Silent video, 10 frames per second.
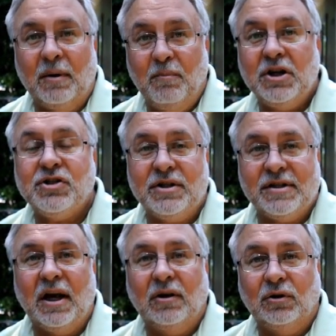combustion
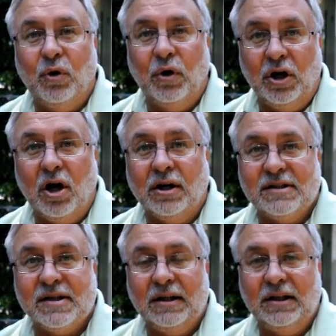cycle going on
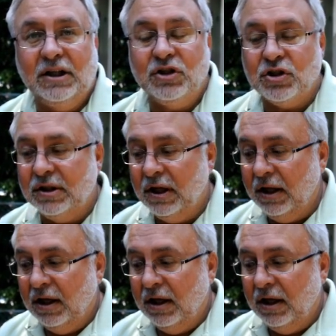inside the engine.